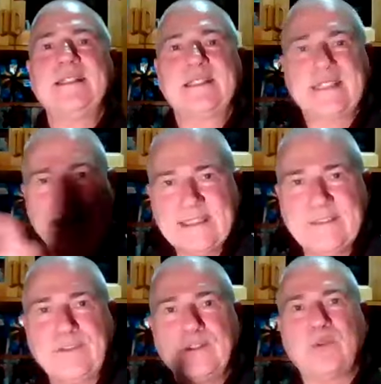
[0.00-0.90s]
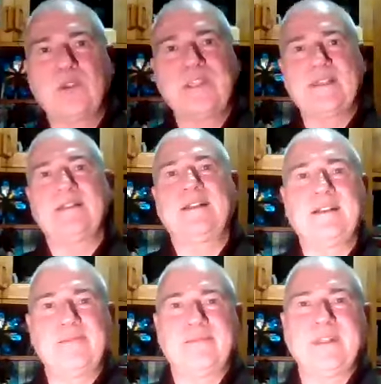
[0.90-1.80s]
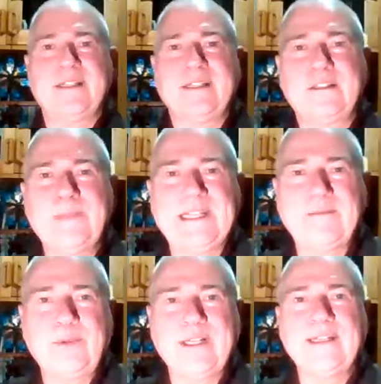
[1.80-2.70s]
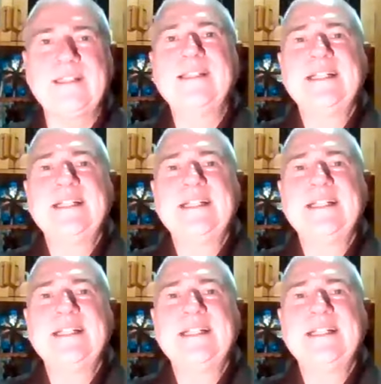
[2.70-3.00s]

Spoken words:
slightly different order in the Tibetan prayer.